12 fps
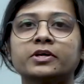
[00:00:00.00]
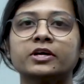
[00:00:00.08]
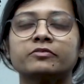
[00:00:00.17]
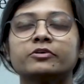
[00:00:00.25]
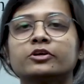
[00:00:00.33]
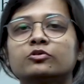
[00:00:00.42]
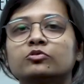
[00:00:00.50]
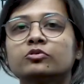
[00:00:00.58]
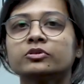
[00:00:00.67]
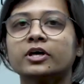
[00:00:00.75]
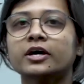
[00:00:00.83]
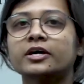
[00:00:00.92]
be given
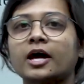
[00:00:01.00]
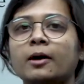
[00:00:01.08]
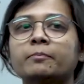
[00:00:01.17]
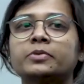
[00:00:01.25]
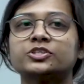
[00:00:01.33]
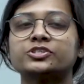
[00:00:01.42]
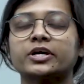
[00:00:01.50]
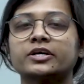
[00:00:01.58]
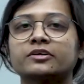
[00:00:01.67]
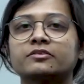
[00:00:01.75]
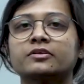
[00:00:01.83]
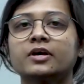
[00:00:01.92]
to the Gram
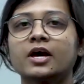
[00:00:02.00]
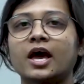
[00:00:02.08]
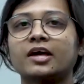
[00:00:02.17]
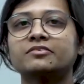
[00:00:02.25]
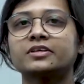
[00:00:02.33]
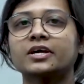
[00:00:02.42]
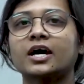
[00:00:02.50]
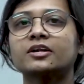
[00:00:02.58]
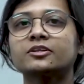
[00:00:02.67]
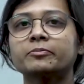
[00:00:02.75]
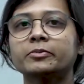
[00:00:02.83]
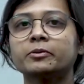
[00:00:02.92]
Panchayats, as they
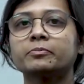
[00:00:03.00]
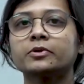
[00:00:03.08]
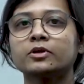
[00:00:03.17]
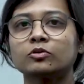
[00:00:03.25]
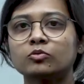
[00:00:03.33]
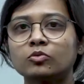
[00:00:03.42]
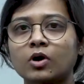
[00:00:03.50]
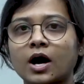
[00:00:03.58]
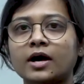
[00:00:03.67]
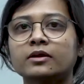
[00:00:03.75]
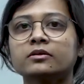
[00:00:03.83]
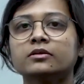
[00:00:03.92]
are the people who
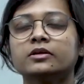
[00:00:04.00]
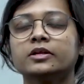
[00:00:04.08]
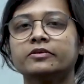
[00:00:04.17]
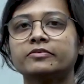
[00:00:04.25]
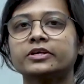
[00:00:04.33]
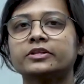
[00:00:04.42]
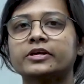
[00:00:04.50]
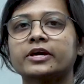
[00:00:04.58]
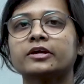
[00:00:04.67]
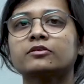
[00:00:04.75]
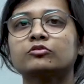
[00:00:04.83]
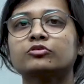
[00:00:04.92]
are living
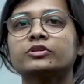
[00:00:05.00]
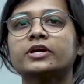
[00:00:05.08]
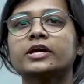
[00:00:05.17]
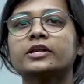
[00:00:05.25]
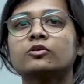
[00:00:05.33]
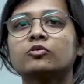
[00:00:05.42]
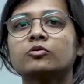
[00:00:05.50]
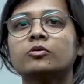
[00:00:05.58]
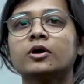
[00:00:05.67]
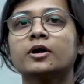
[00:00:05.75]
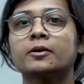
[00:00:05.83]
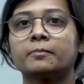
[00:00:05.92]
there, so they
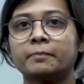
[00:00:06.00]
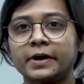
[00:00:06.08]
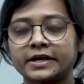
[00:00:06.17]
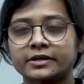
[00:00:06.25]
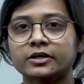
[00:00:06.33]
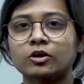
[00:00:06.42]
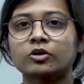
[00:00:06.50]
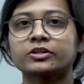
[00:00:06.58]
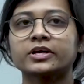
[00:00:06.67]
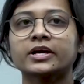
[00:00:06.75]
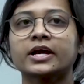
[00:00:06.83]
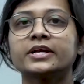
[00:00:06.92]
know better, or
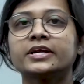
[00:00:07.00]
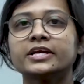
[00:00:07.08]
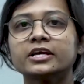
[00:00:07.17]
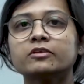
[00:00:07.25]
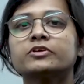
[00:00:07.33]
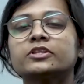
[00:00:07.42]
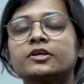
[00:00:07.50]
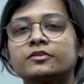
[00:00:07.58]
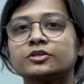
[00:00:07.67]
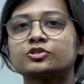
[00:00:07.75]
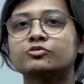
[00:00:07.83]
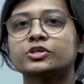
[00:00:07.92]
they can deal with the
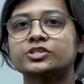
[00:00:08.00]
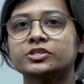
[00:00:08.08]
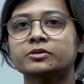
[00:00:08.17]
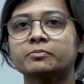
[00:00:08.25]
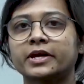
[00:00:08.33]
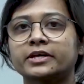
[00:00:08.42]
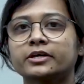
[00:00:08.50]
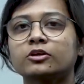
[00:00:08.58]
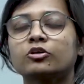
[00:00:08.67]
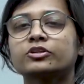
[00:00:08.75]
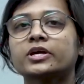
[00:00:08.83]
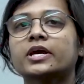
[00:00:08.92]
situation
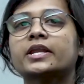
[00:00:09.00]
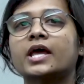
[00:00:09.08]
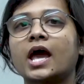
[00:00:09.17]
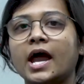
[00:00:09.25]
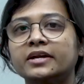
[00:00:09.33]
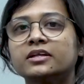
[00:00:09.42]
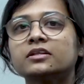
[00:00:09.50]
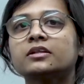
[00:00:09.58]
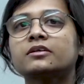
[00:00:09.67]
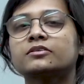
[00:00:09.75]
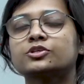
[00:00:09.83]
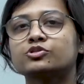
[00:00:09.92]
better, or they can handle
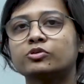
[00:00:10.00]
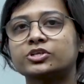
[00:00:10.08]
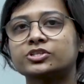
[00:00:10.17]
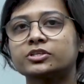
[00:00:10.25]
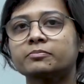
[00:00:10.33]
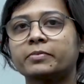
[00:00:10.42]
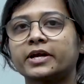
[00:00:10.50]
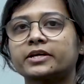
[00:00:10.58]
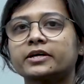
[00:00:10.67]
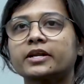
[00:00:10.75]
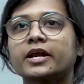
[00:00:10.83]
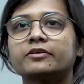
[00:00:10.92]
the situation
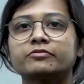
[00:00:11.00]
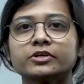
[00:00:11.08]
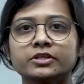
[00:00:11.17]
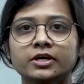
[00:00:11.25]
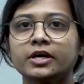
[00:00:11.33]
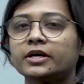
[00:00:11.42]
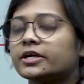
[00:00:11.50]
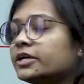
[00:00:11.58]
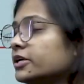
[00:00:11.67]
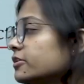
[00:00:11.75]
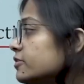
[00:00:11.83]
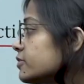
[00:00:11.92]
better and with
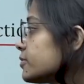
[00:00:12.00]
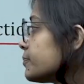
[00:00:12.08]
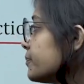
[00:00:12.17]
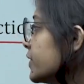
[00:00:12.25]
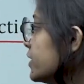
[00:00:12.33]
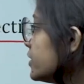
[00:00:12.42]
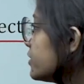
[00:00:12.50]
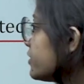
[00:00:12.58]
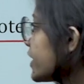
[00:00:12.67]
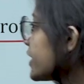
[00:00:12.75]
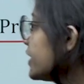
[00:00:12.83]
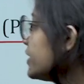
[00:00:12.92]
ease.
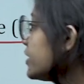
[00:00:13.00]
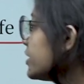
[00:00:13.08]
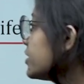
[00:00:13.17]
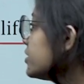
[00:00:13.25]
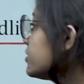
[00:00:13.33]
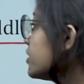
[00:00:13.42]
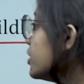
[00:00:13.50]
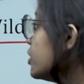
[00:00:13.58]
Second is